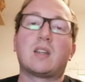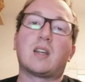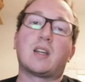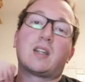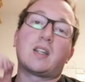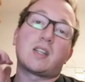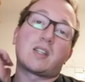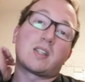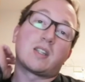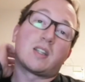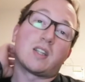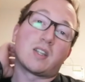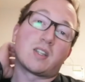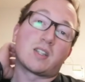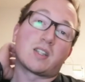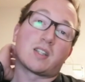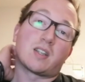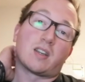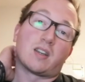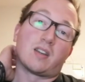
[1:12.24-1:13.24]
Now, this
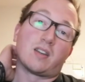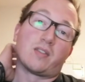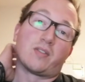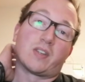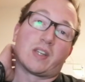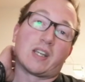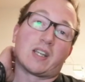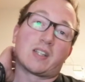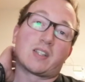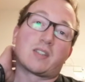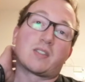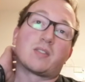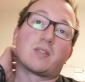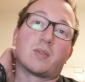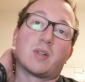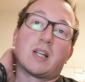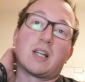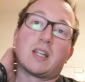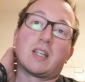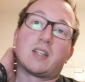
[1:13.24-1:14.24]
verse
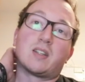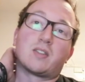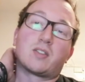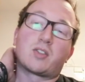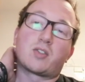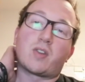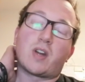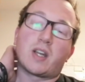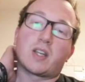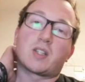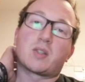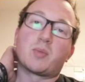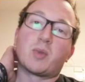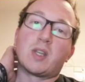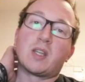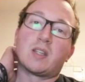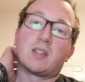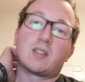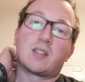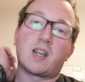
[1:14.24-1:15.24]
really strikes
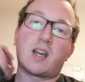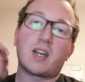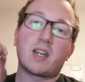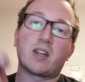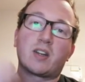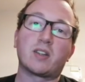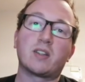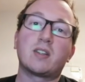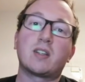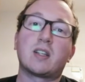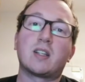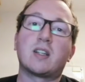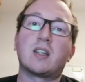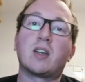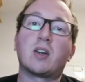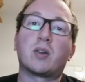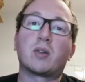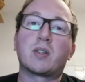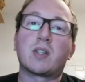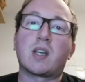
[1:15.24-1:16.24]
me. Zion, in
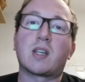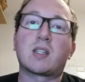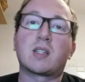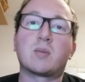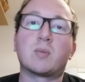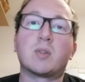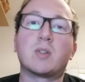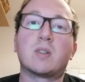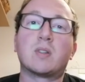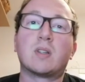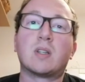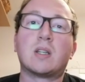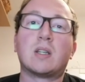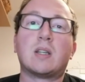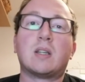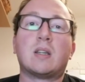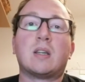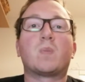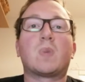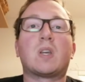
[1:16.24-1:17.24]
the Old Testament,
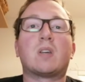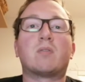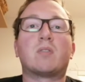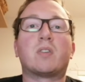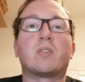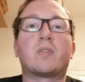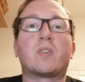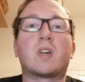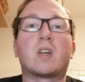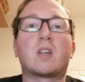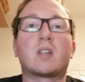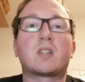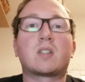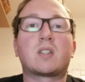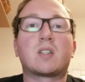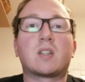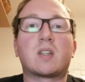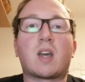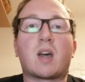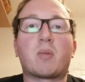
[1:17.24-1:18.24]
it refers
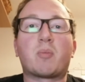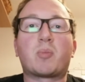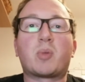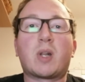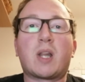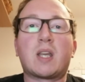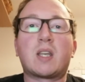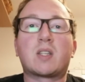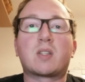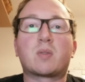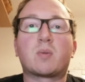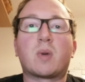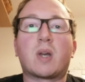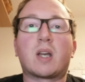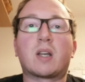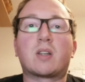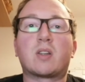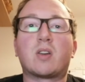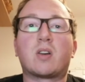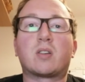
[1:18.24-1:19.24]
to that place
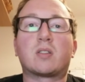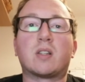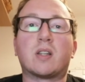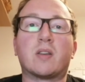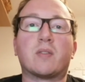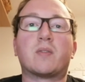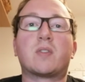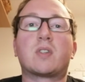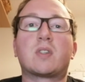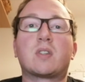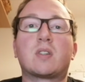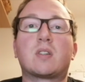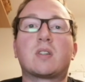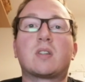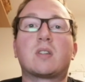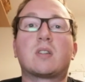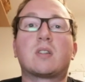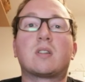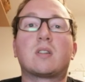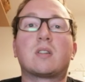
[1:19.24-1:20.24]
where God lives.
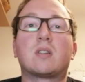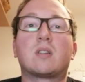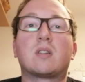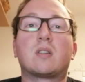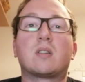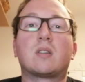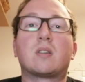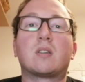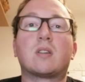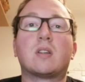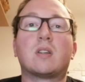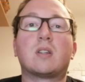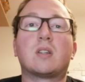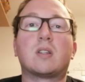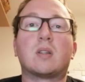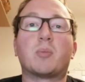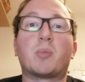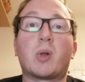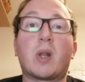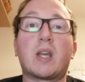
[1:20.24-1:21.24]

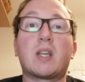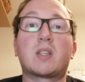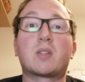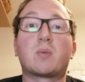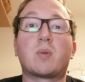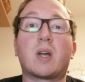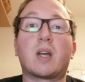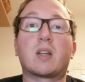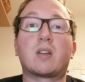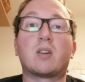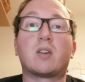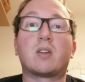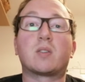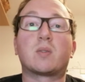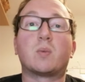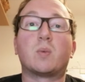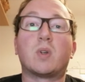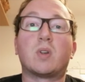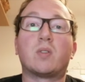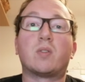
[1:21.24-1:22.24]
The place where
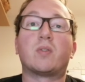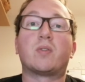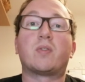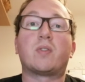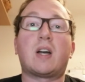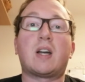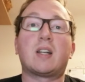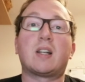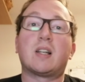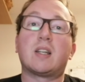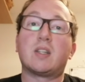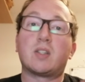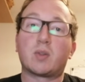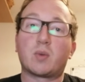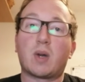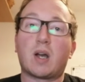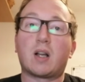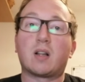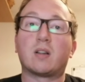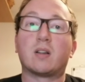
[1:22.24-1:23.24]
God will finally
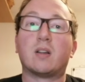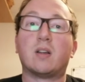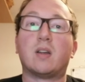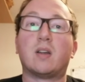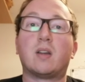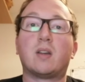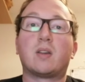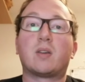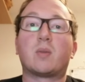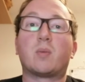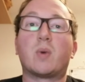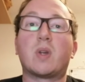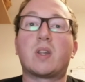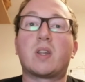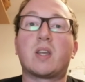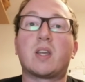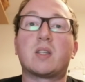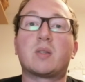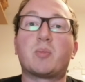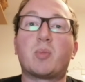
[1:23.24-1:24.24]
dwell
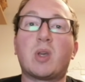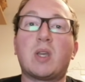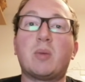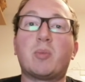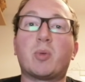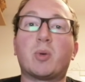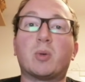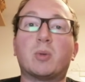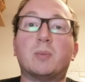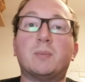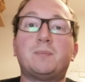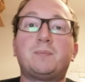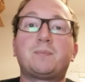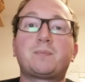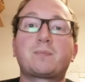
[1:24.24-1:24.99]
with his people.